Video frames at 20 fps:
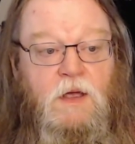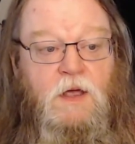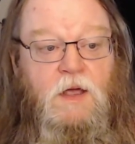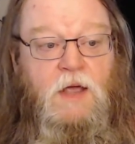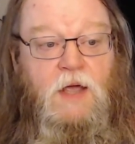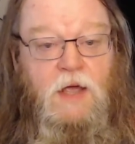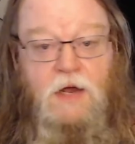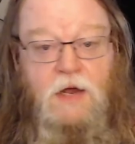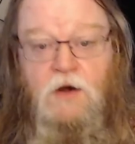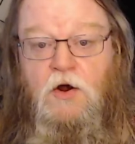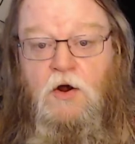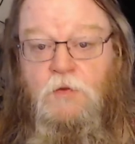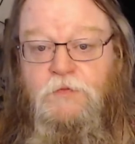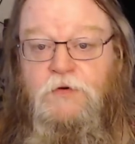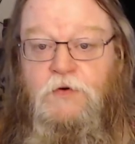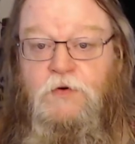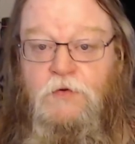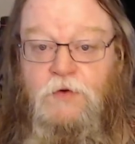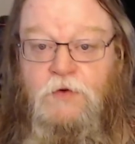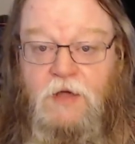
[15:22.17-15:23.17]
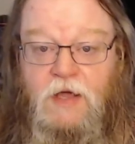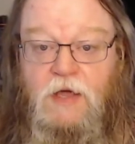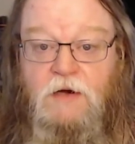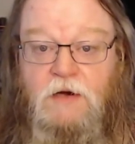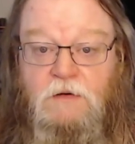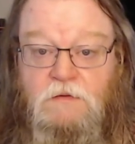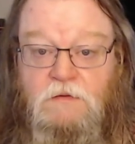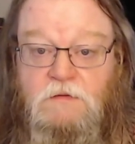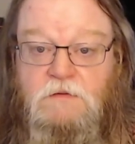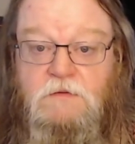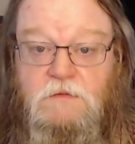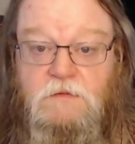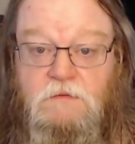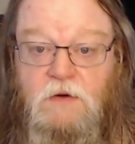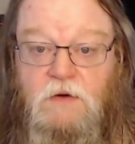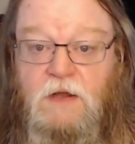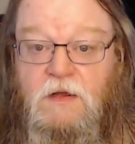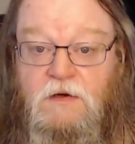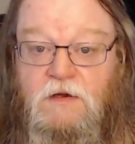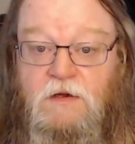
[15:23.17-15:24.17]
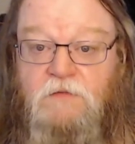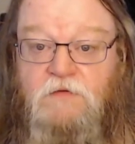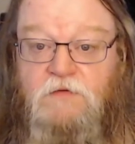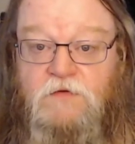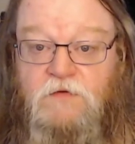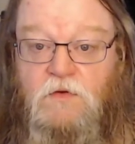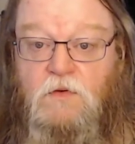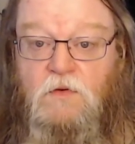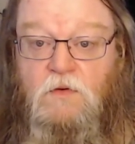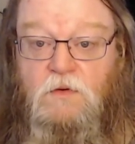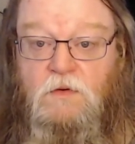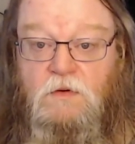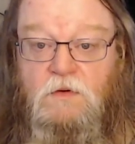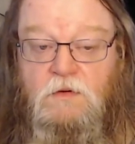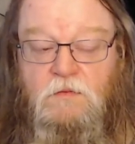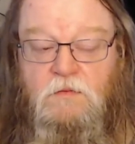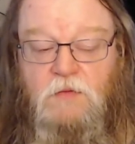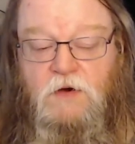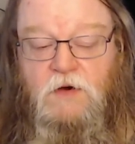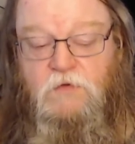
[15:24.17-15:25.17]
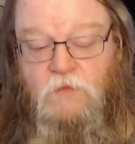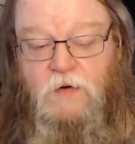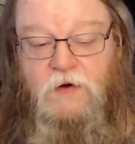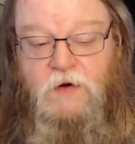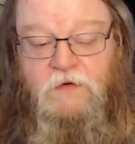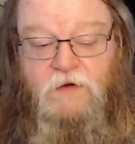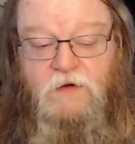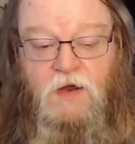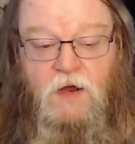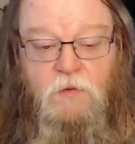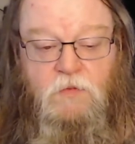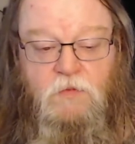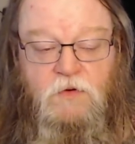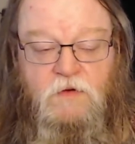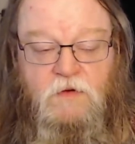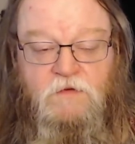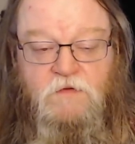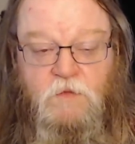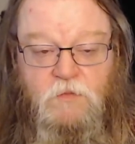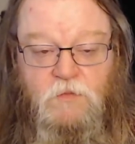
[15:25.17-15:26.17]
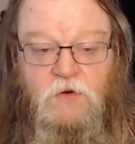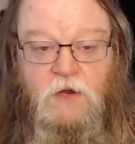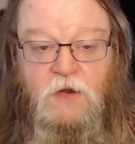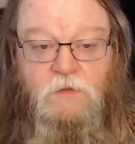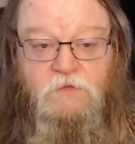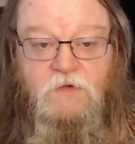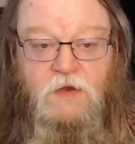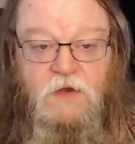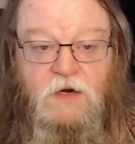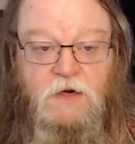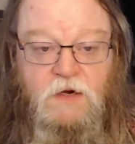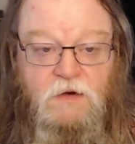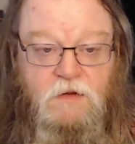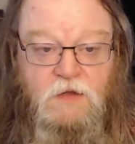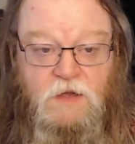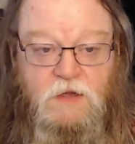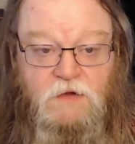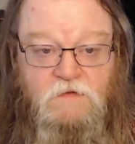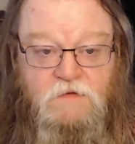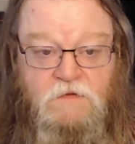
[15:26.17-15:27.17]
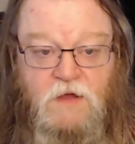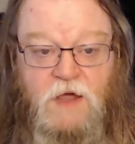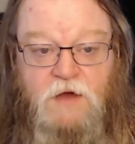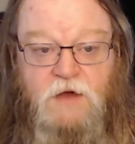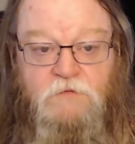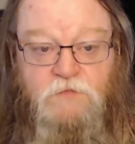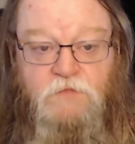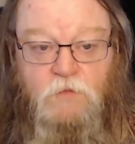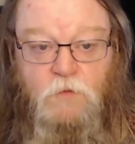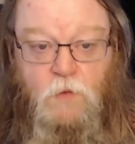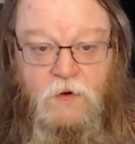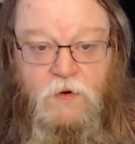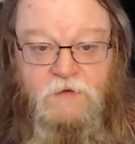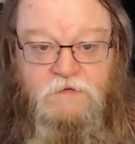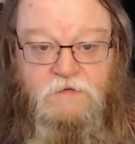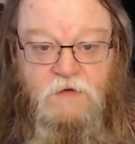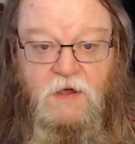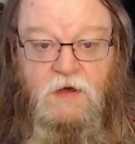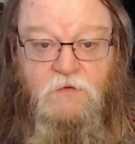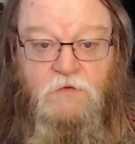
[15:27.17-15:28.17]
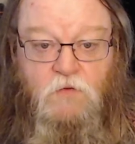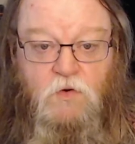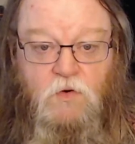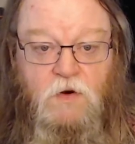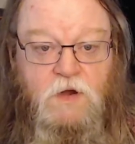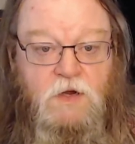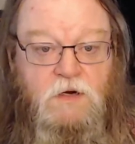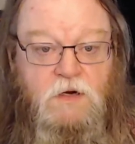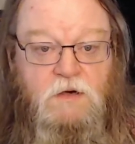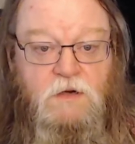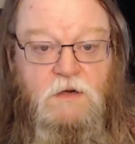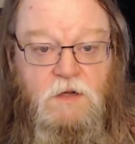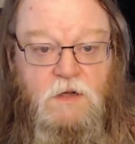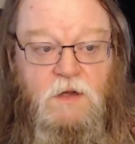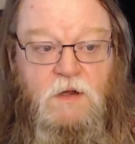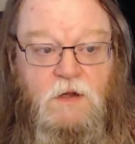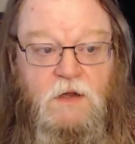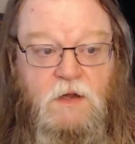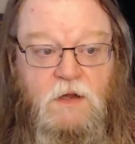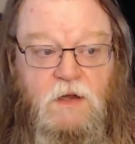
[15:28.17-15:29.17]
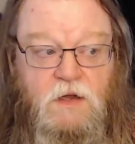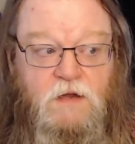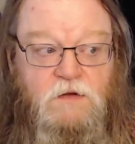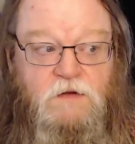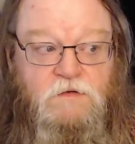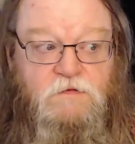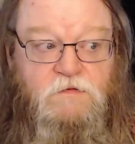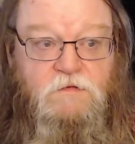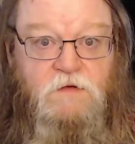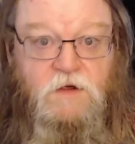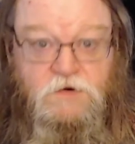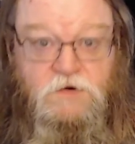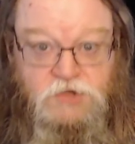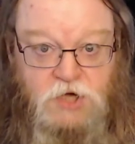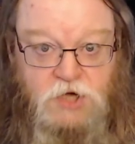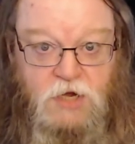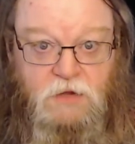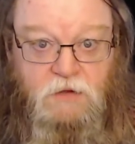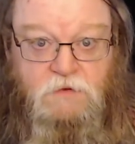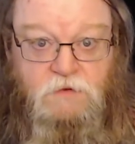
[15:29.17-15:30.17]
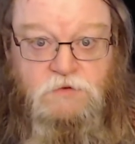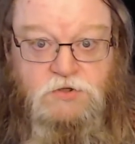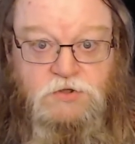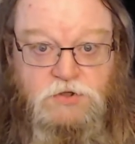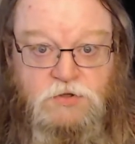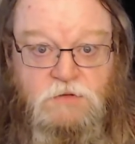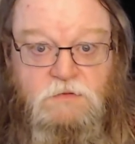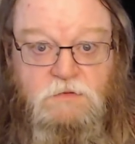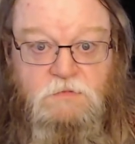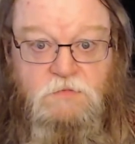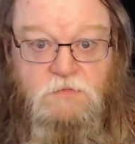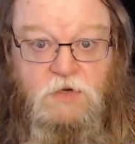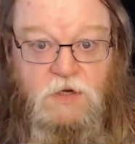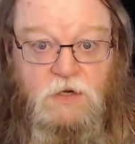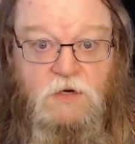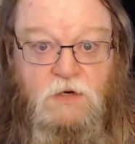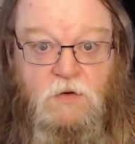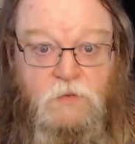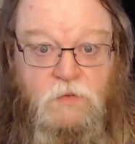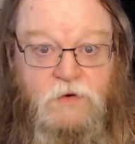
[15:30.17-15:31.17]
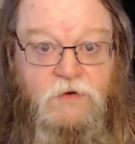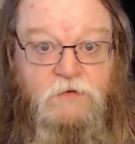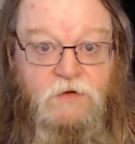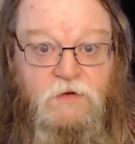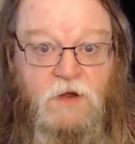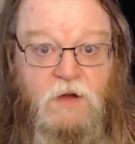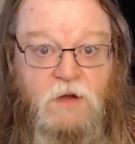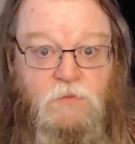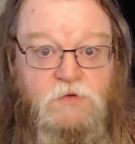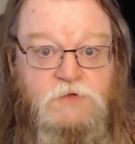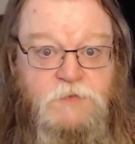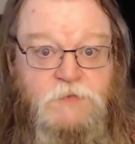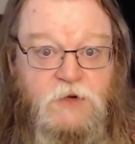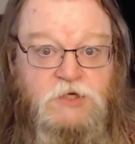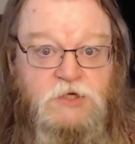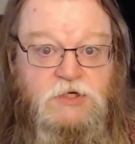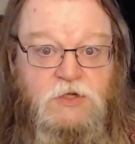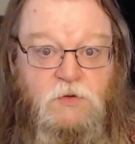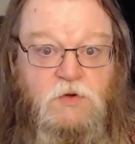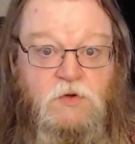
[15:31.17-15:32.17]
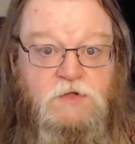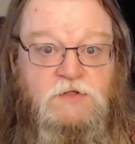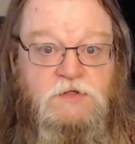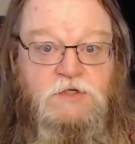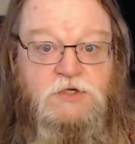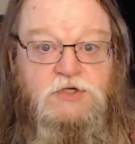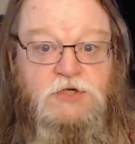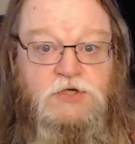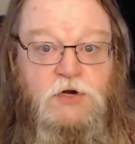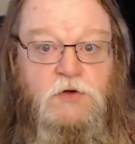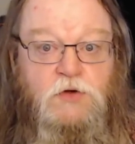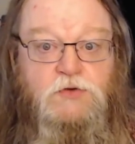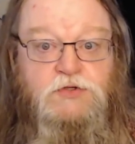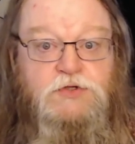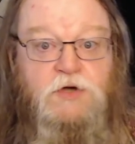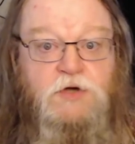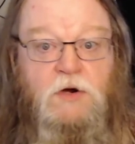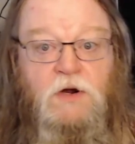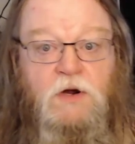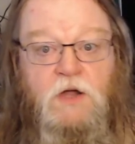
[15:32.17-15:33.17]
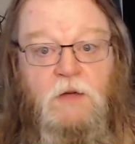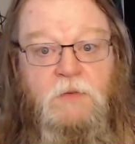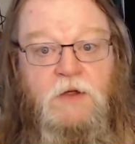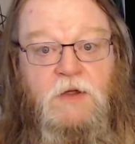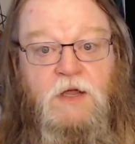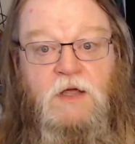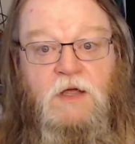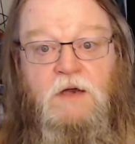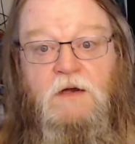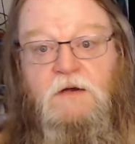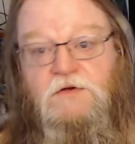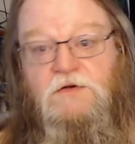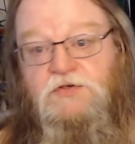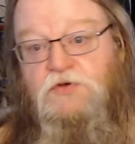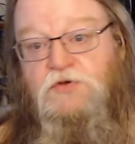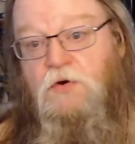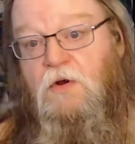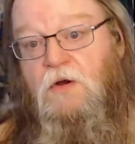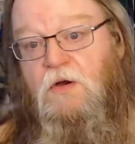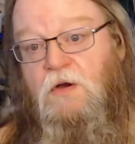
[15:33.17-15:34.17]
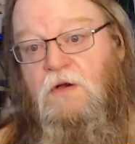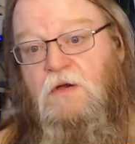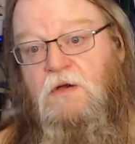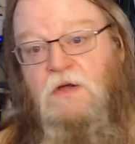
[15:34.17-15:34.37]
And I hope to do it again relatively soon. But it's wintertime, and sometimes getting to the east side from the west side of Oregon is a challenge in the wintertime, especially once the snows start coming in strong.